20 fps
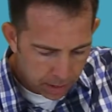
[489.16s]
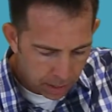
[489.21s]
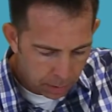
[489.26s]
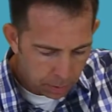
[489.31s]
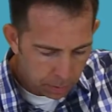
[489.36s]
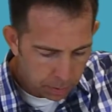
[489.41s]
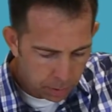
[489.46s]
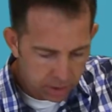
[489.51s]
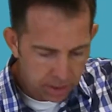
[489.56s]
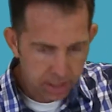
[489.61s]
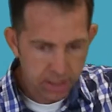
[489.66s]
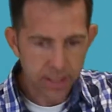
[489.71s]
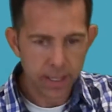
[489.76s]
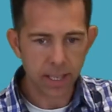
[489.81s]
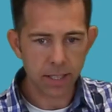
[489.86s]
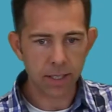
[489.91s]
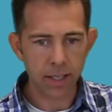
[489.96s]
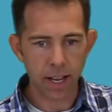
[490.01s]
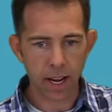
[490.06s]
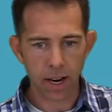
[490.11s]
and we put the
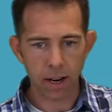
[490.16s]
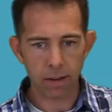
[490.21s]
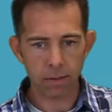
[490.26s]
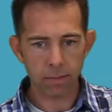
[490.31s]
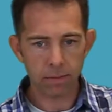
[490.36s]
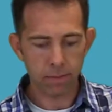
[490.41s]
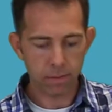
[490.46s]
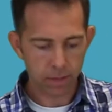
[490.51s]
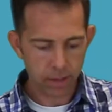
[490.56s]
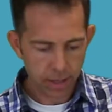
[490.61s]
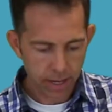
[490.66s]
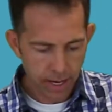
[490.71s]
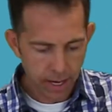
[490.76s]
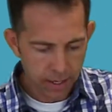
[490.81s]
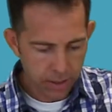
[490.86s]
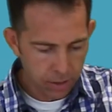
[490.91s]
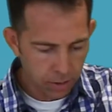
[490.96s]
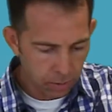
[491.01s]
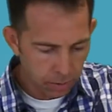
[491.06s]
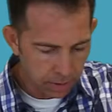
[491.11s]
6 there.
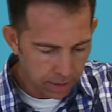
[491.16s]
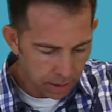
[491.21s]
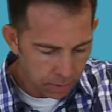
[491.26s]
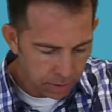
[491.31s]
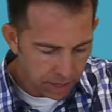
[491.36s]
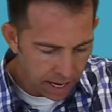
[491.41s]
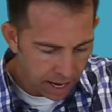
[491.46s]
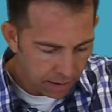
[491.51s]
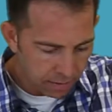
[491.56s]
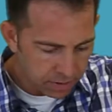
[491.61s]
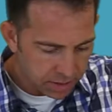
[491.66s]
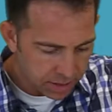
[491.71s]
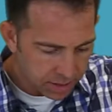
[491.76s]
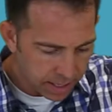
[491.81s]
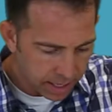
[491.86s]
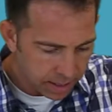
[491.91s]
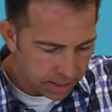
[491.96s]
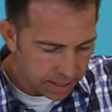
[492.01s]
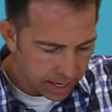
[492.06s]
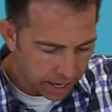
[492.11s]
Okay, so then we'd have
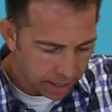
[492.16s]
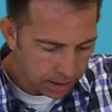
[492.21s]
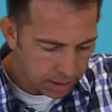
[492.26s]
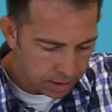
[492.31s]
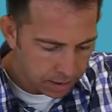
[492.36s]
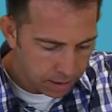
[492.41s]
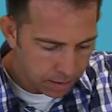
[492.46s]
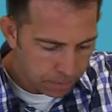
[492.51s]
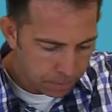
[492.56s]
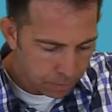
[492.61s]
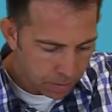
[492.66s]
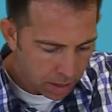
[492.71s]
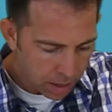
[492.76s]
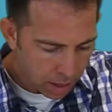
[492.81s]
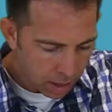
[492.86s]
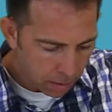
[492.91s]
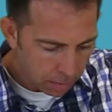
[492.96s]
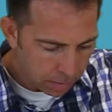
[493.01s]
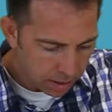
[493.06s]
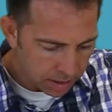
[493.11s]
6x
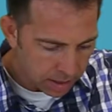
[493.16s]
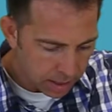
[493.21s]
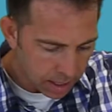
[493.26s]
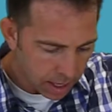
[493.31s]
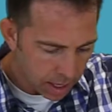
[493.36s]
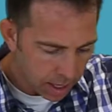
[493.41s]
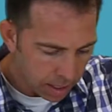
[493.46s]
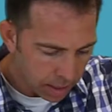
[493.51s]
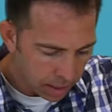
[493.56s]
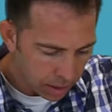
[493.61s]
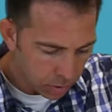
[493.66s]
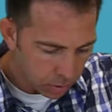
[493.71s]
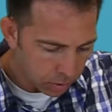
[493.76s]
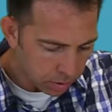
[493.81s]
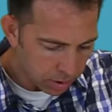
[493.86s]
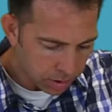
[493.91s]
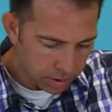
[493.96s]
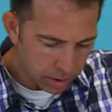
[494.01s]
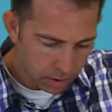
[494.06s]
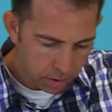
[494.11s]
plus 9
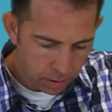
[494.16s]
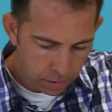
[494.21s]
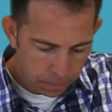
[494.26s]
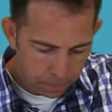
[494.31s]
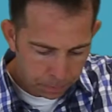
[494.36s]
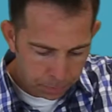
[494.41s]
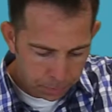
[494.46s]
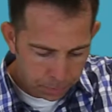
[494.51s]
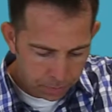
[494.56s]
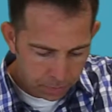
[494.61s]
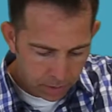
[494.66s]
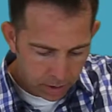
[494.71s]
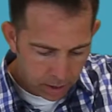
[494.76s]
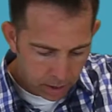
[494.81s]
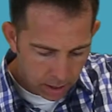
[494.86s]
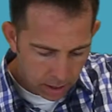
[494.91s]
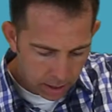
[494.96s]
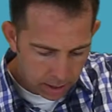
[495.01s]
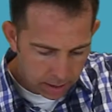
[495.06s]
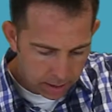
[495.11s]
equals 0,
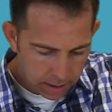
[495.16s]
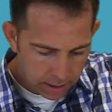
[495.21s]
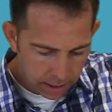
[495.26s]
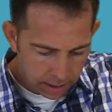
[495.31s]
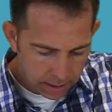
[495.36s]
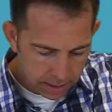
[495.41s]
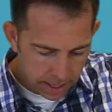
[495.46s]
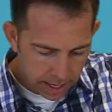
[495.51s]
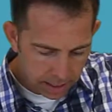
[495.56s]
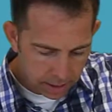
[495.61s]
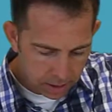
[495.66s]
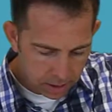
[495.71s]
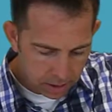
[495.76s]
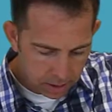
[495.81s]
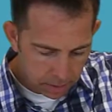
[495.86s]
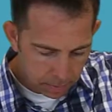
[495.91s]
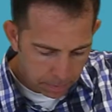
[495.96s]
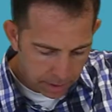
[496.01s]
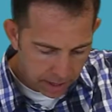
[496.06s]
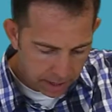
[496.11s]
and 6x
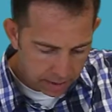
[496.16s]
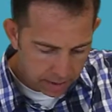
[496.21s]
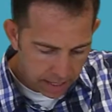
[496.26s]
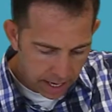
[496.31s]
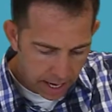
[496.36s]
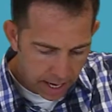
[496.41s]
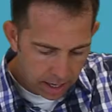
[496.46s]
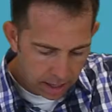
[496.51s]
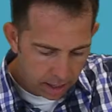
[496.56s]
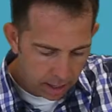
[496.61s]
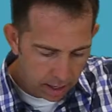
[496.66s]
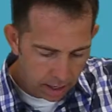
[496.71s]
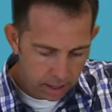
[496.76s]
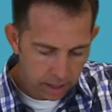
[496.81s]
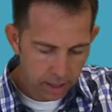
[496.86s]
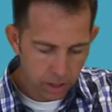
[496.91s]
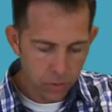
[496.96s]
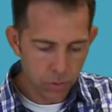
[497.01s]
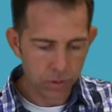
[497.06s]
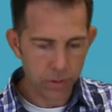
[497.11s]
minus 8
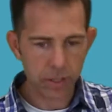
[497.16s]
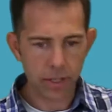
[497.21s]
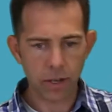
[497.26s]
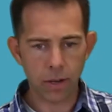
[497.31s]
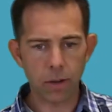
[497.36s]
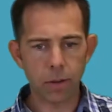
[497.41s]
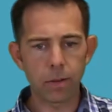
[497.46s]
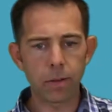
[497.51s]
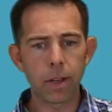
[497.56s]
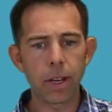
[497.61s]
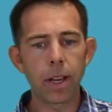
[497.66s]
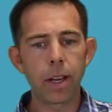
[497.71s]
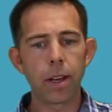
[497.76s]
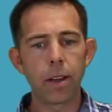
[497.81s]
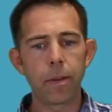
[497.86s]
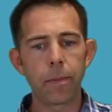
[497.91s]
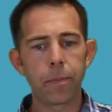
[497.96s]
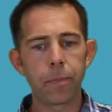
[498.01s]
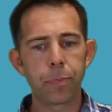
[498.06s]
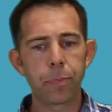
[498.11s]
equals 0.
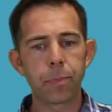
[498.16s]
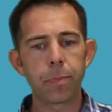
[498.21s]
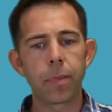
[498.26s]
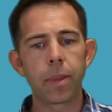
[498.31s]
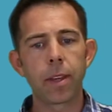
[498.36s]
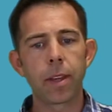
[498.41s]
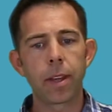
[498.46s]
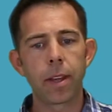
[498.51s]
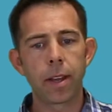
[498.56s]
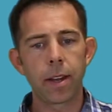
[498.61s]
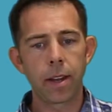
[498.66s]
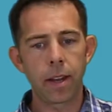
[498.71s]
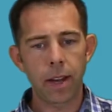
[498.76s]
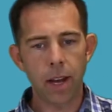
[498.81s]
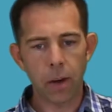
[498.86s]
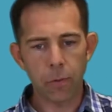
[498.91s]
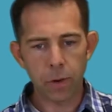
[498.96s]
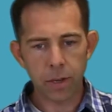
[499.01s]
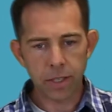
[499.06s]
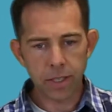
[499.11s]

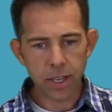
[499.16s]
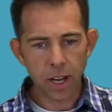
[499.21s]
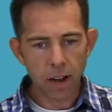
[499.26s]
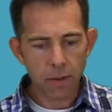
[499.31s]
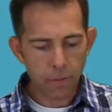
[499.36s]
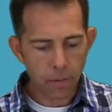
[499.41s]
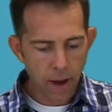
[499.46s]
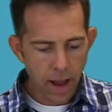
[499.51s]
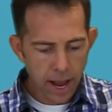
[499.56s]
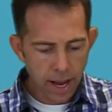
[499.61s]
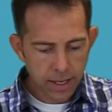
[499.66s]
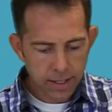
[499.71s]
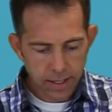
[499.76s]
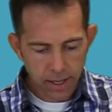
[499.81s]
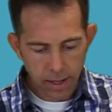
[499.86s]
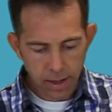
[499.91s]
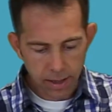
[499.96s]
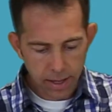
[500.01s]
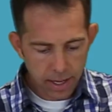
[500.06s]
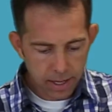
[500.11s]
Now if we solve for
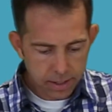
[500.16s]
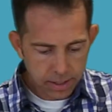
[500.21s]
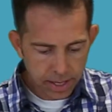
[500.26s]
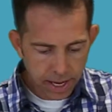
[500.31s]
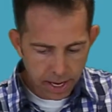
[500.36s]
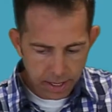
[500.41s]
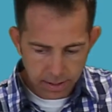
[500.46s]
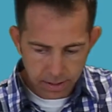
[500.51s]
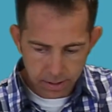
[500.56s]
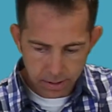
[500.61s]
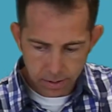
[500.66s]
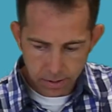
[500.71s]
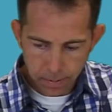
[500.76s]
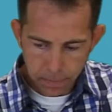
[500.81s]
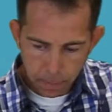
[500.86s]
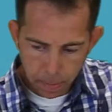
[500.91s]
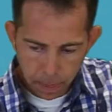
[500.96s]
x in these cases,